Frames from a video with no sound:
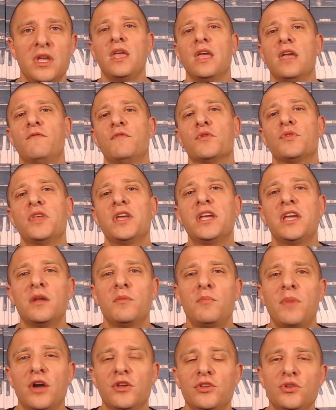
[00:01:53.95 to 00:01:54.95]
If you're thinking
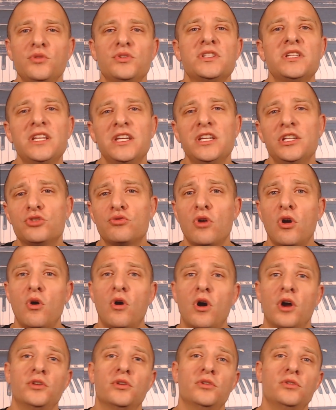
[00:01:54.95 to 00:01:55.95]
about using an intro
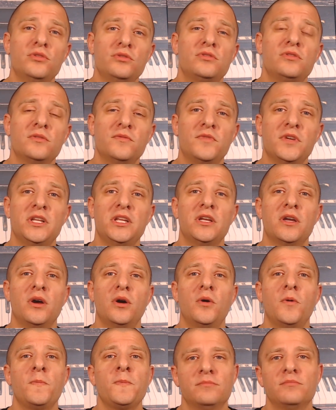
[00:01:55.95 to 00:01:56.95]
on your YouTube
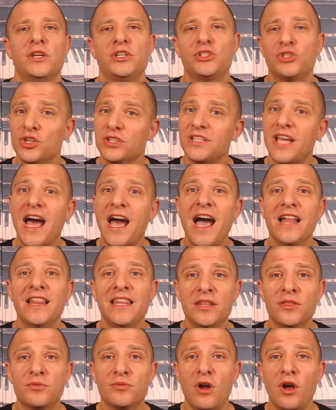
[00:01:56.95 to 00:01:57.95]
video, make sure it's highly
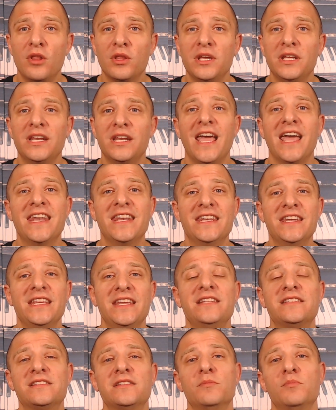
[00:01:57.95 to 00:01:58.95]
enthralling and
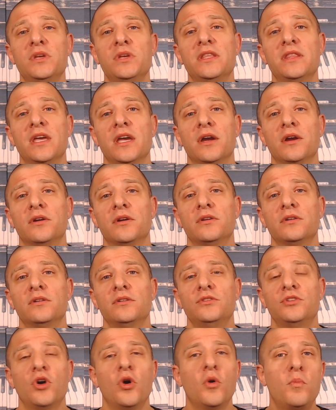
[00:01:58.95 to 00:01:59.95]
needs to be there.
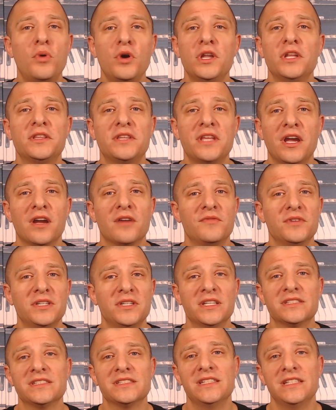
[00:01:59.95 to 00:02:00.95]
Don't put it there if it
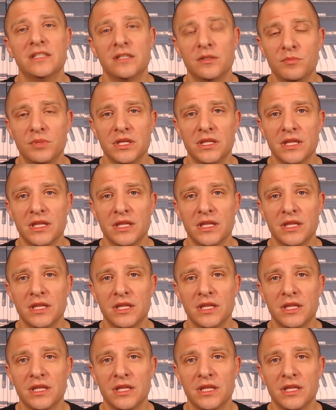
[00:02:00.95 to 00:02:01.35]
doesn't need to be